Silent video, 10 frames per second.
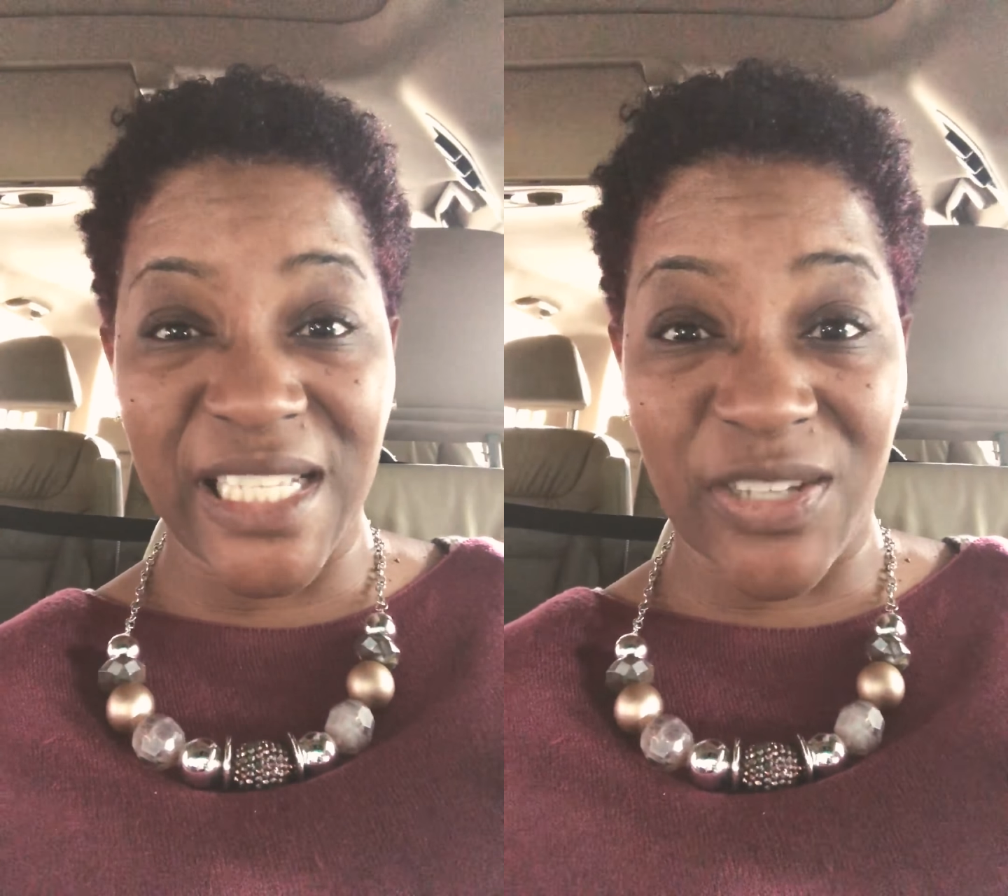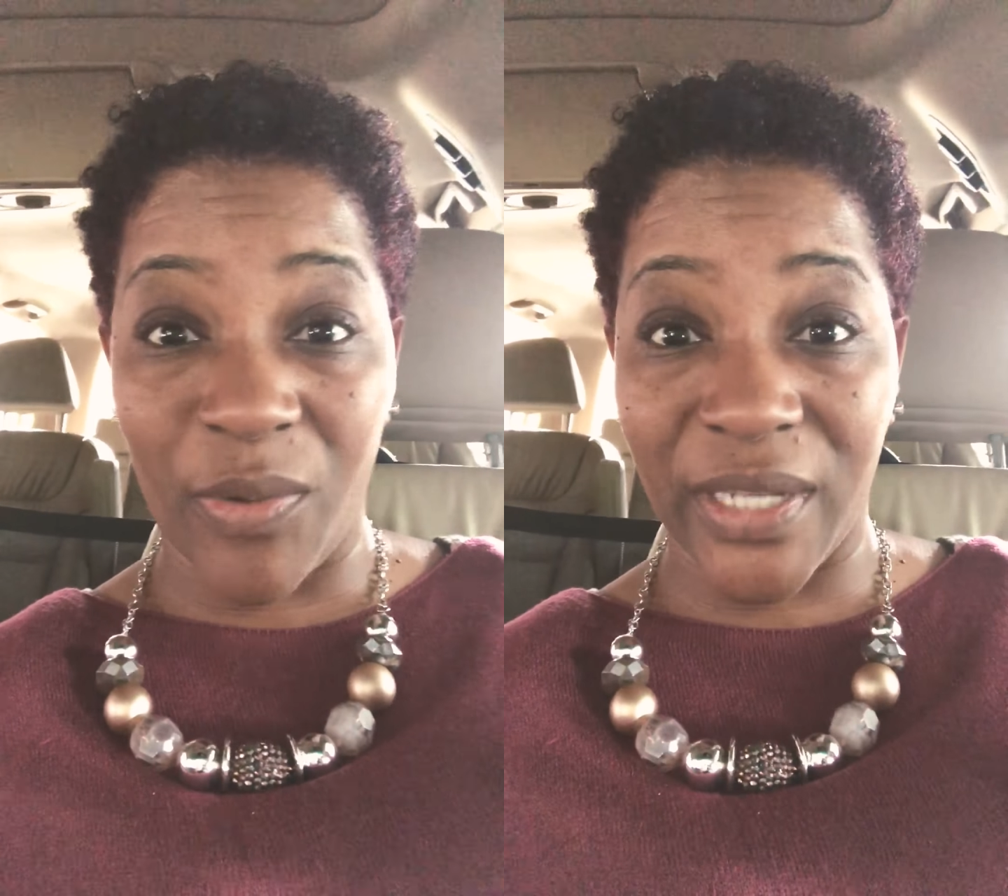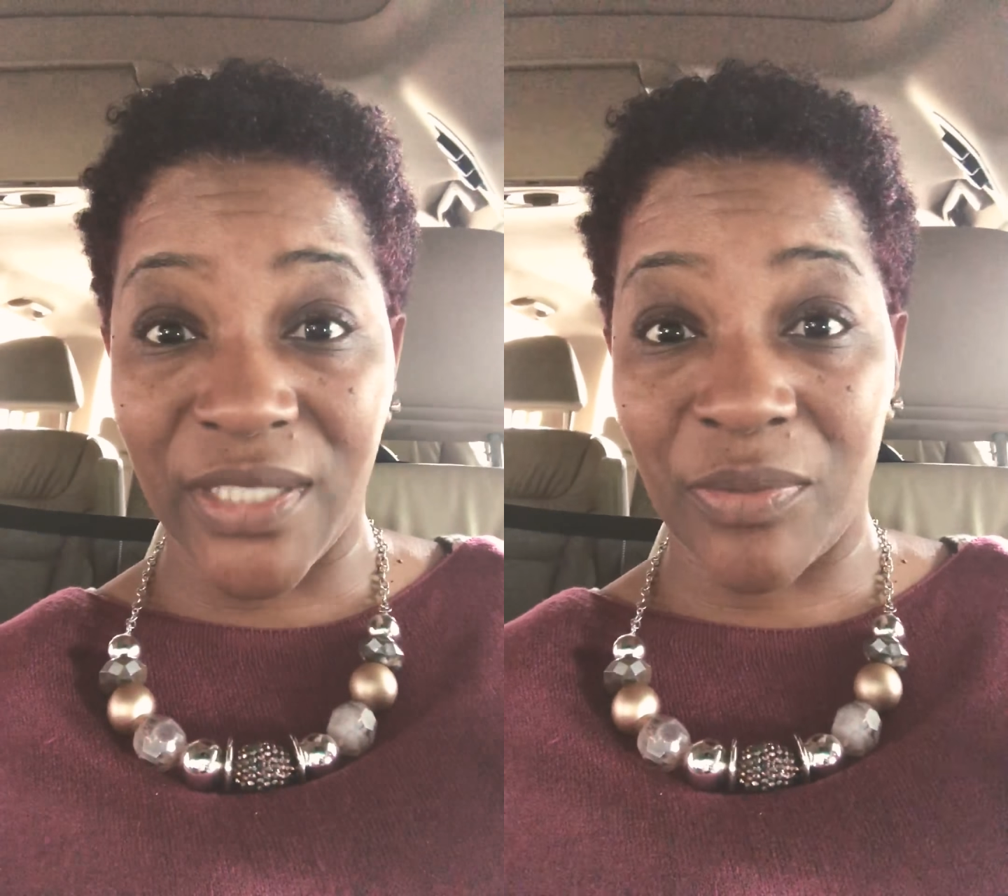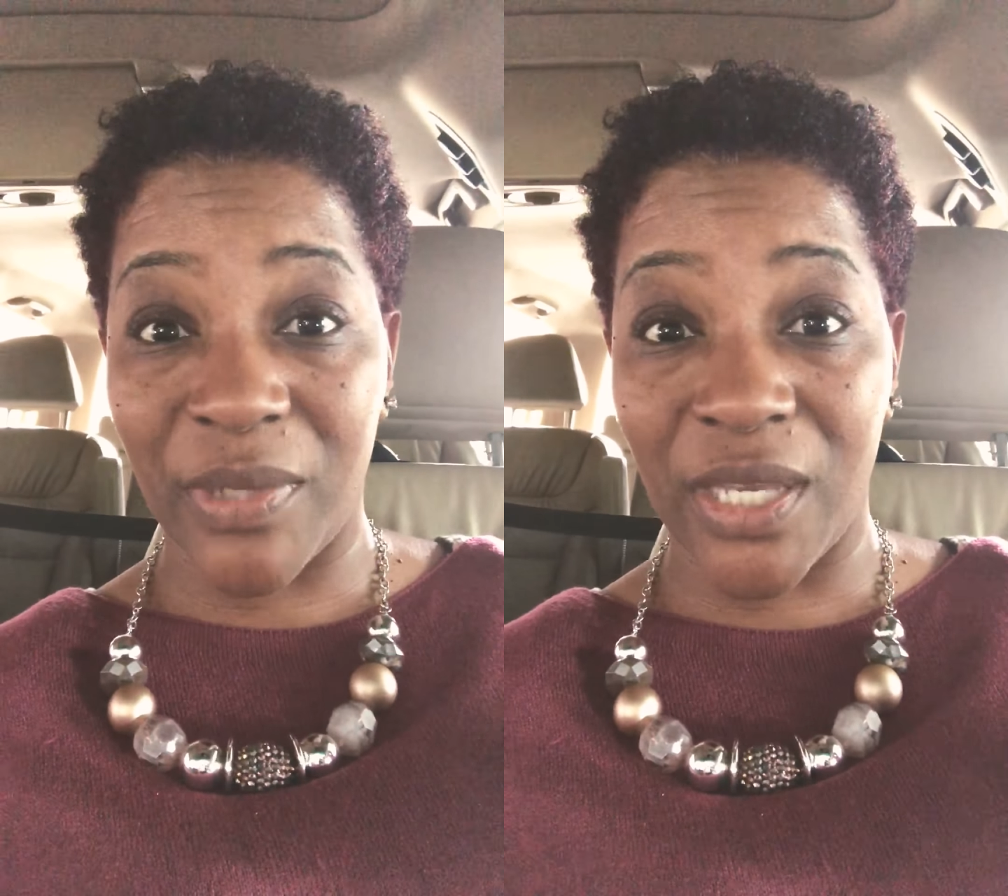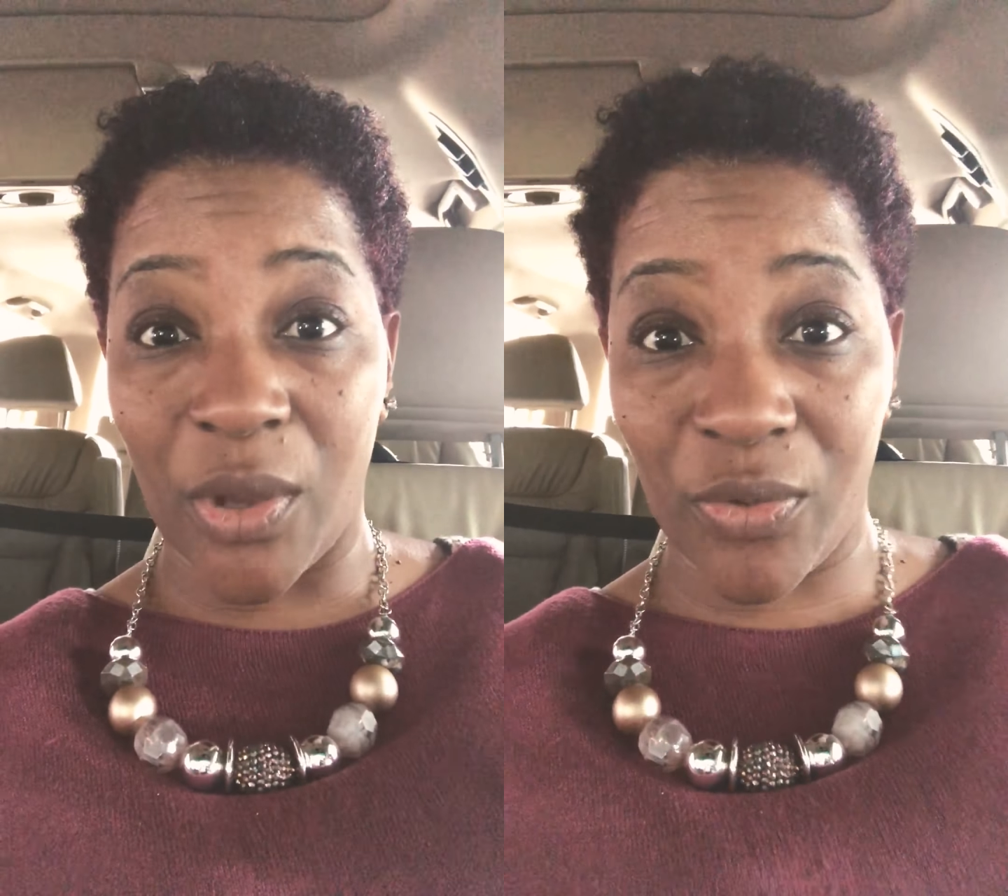is going to
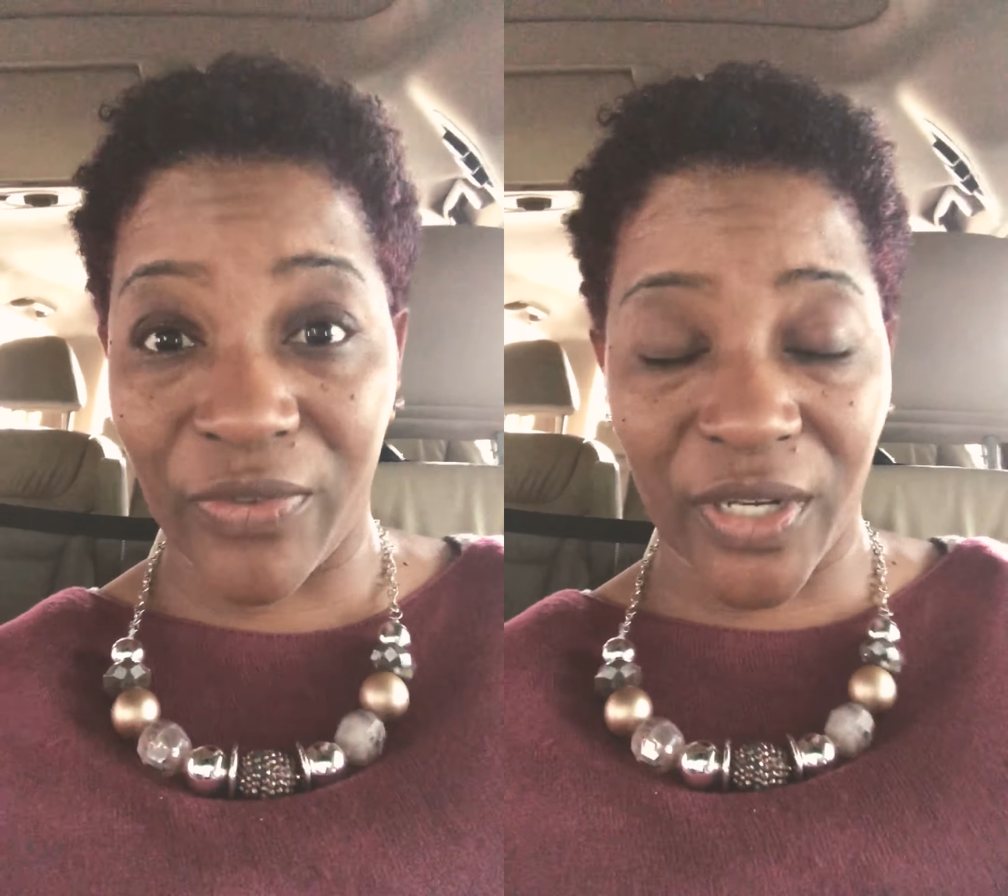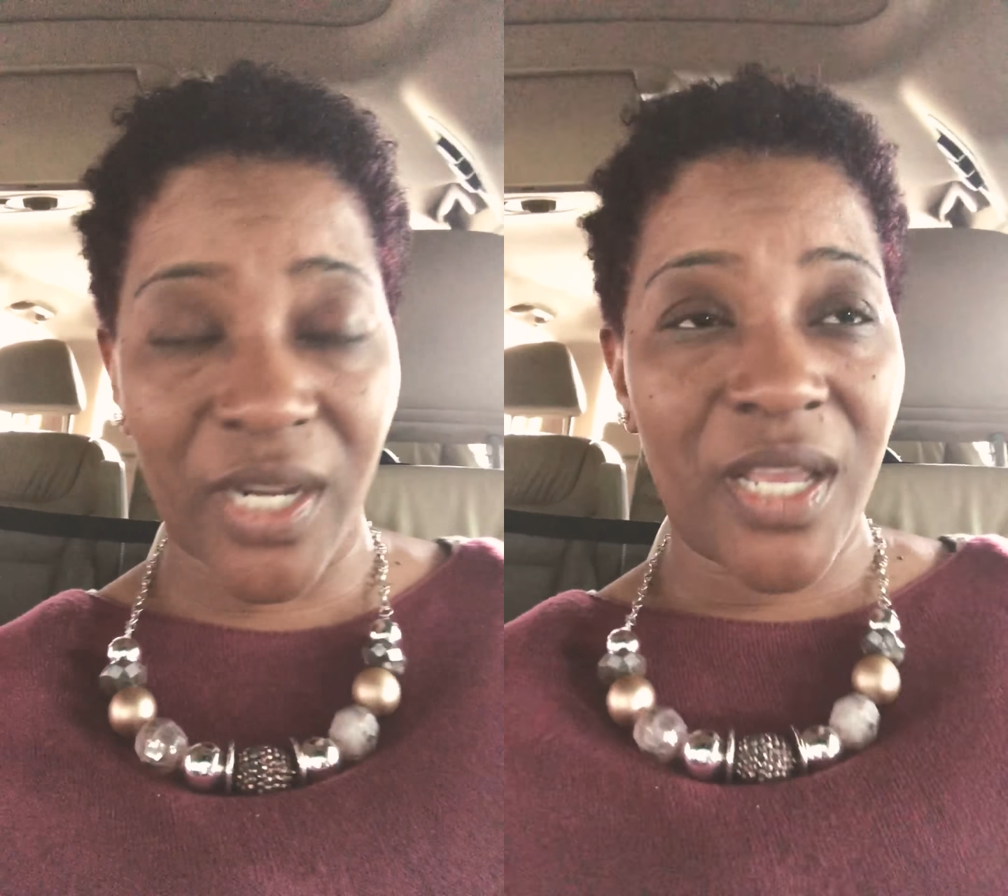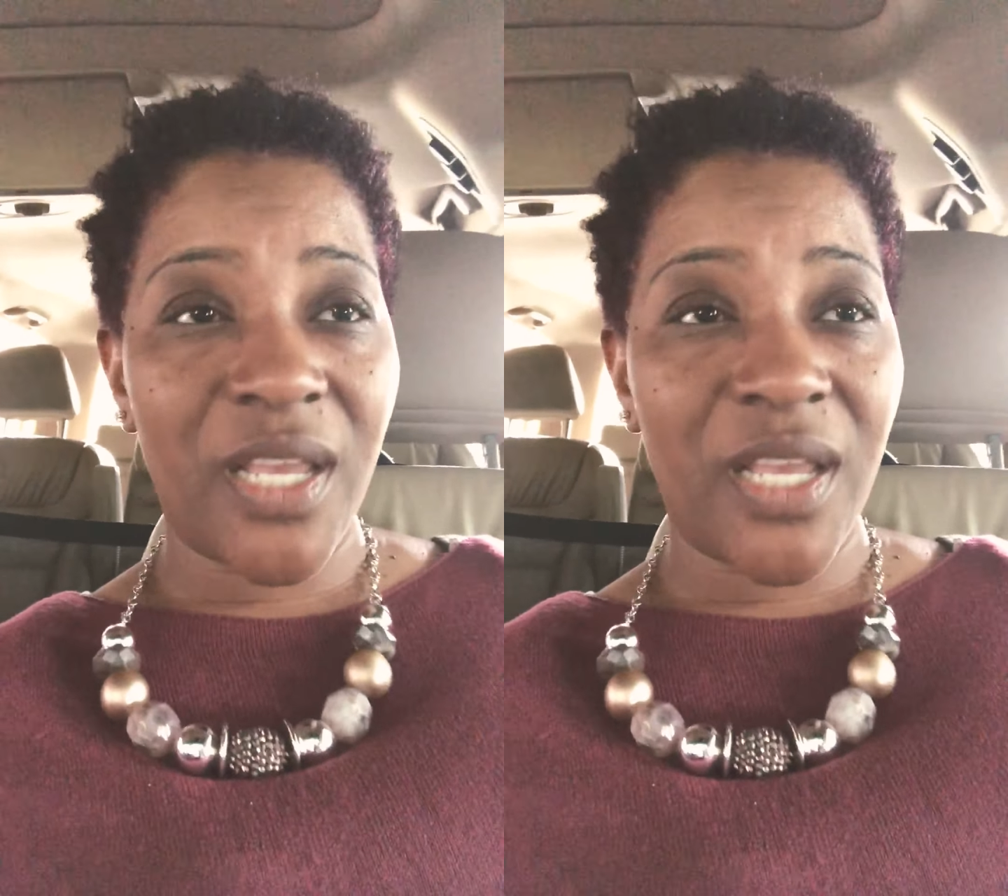be over.